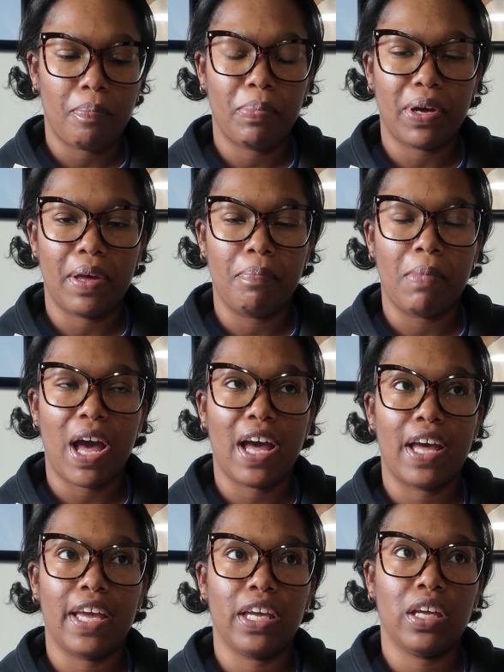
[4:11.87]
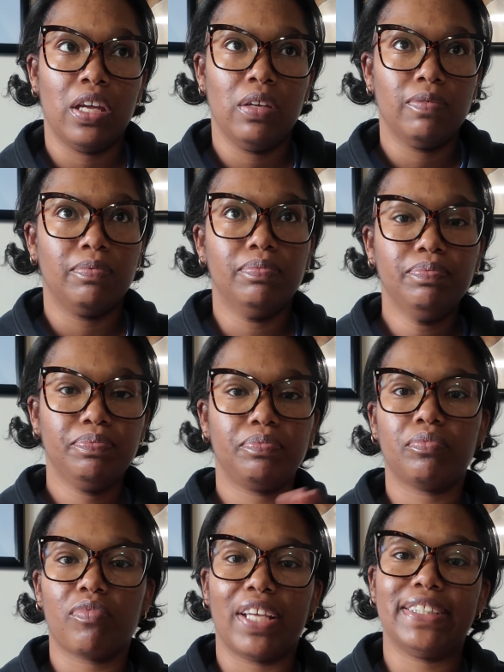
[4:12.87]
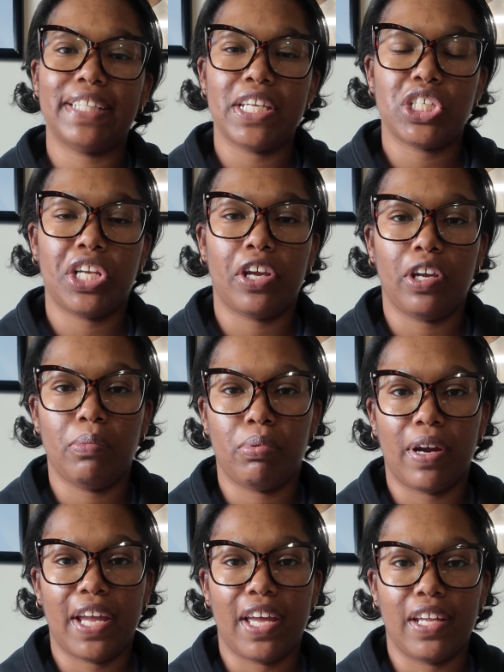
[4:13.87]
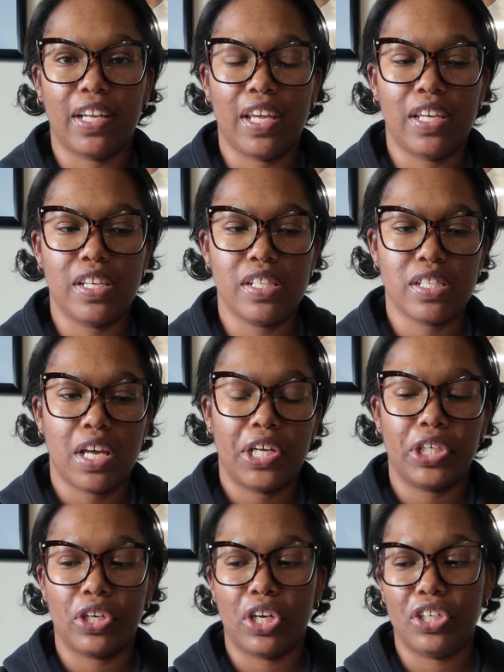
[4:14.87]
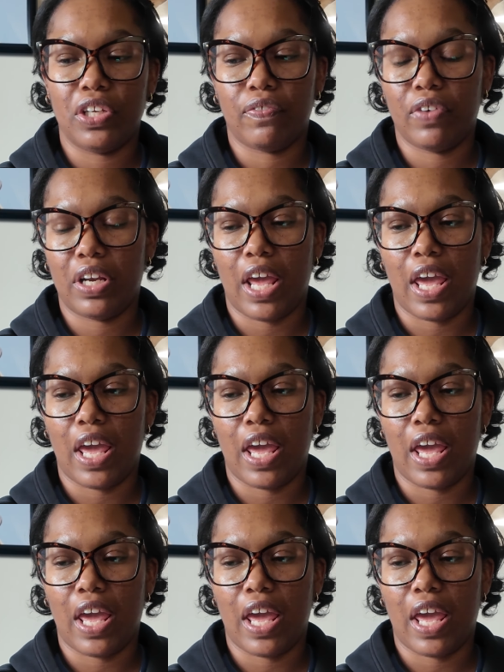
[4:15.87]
But my stationery brand is under a different